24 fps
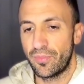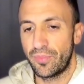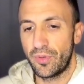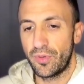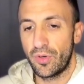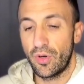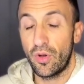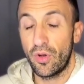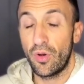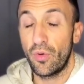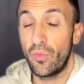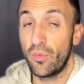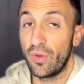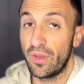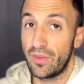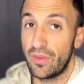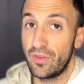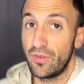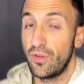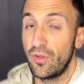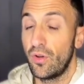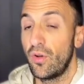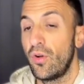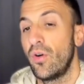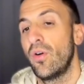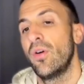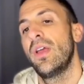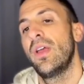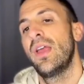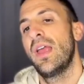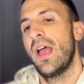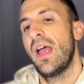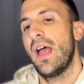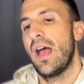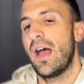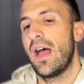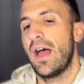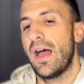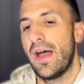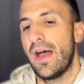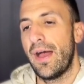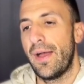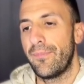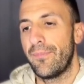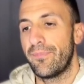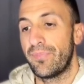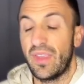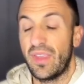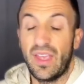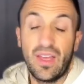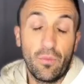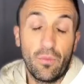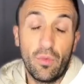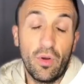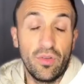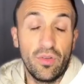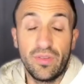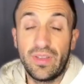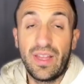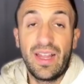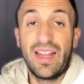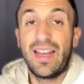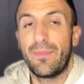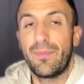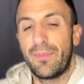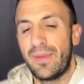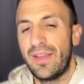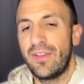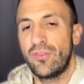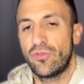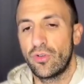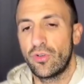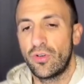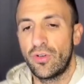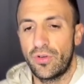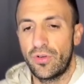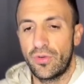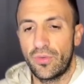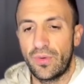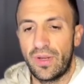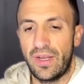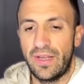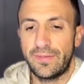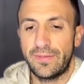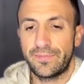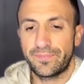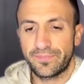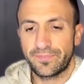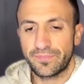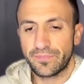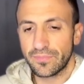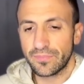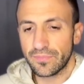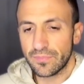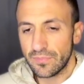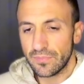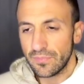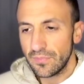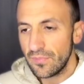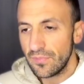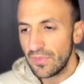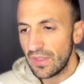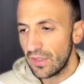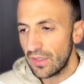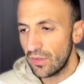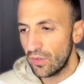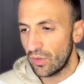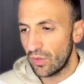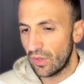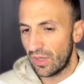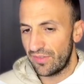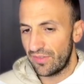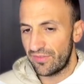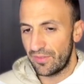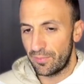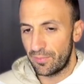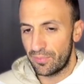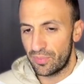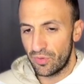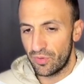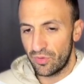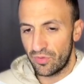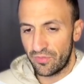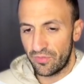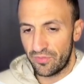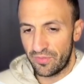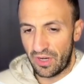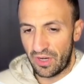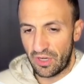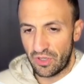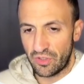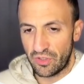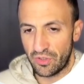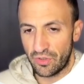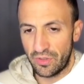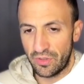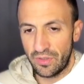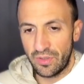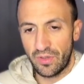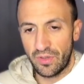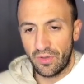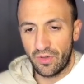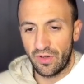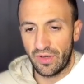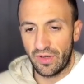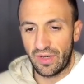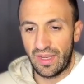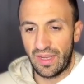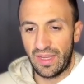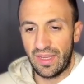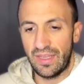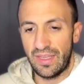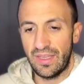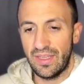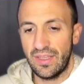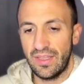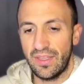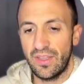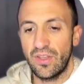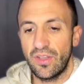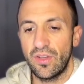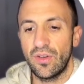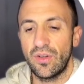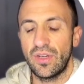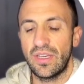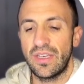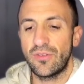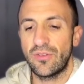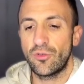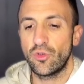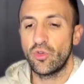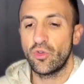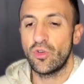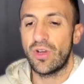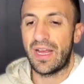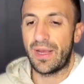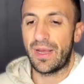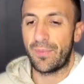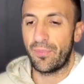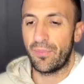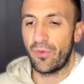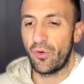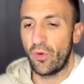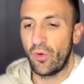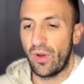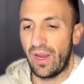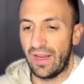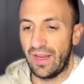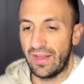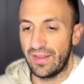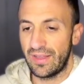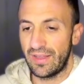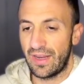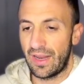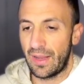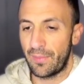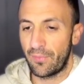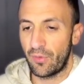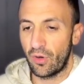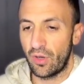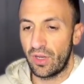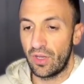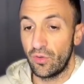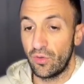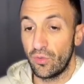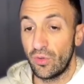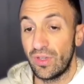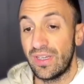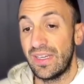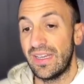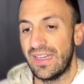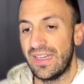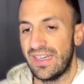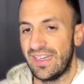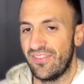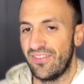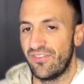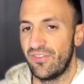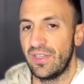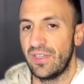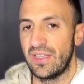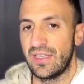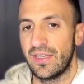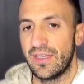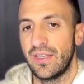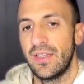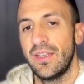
Pro with no, well, the Elementor, right? You have the Pro version, okay? You upgrade. I'm gonna do it in a bit,